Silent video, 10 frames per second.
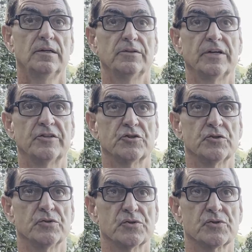
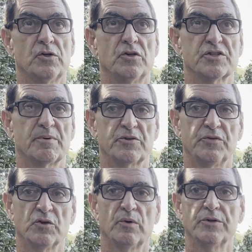nitrogen in the soil, especially if you
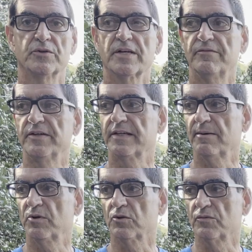don't want to use heavy
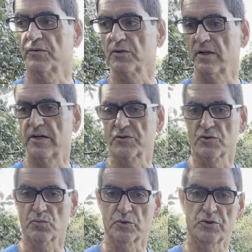chemical
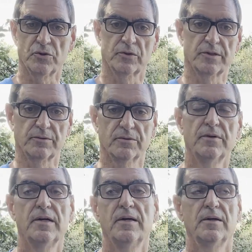fertilizers, which can
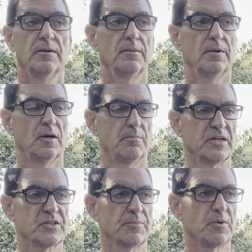
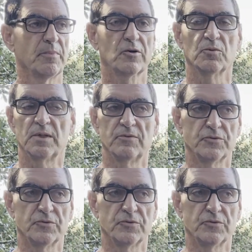mess up the microbe level